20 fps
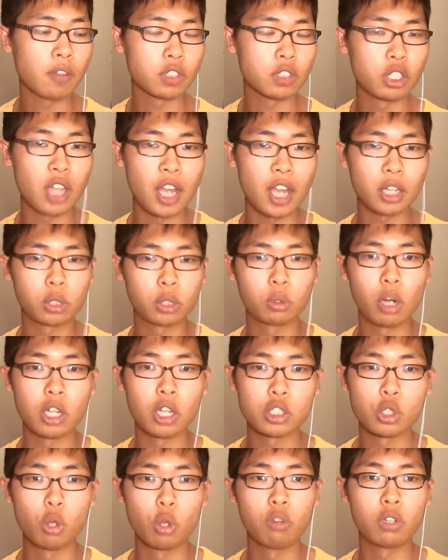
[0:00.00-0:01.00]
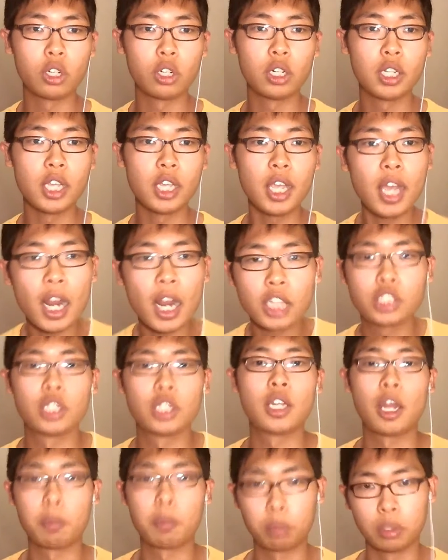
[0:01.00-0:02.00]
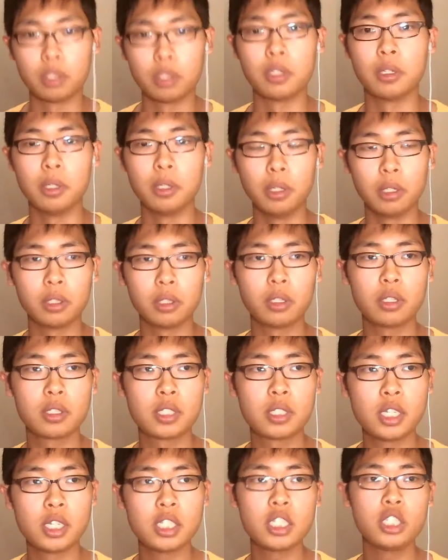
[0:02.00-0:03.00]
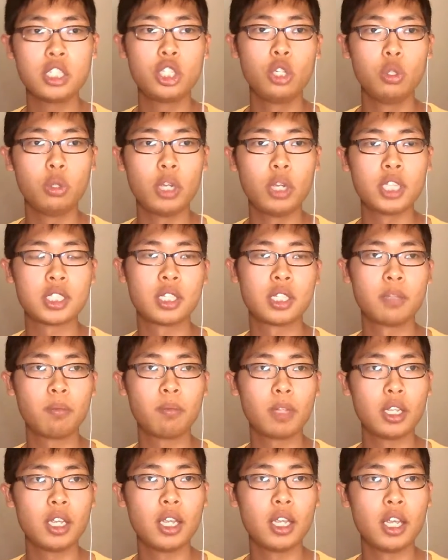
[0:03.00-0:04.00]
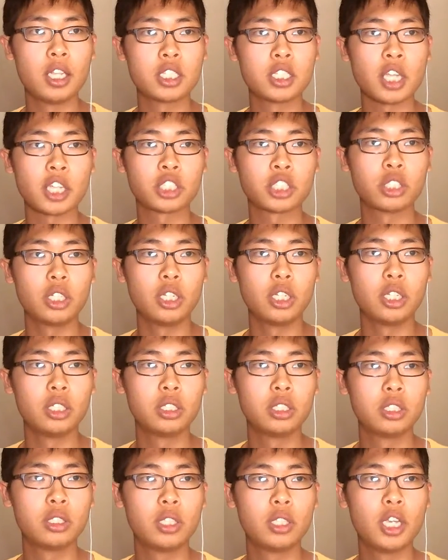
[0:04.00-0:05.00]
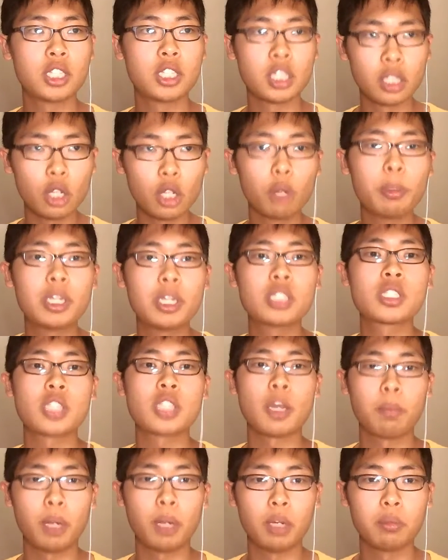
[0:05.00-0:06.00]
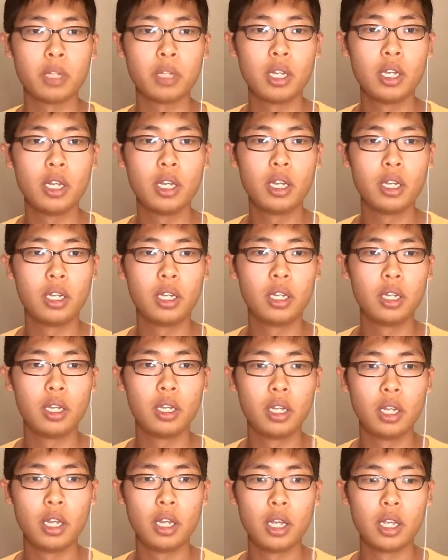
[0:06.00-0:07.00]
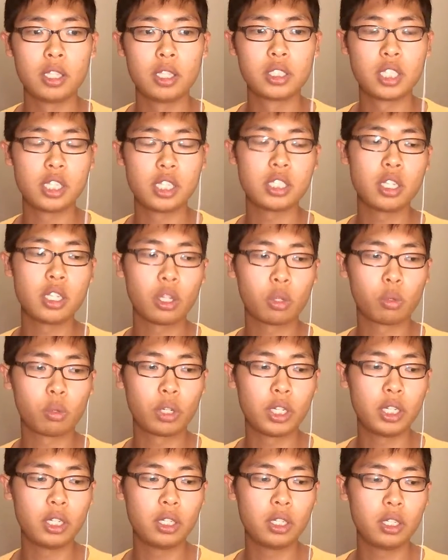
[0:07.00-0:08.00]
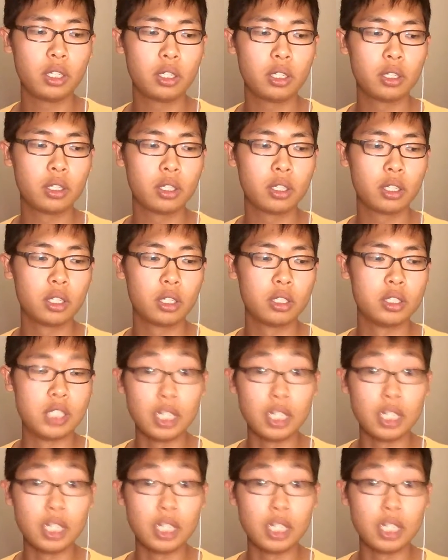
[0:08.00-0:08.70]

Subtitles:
after that crossover, it actually got pretty good. Season 2 it's a little bit of step up. Season 3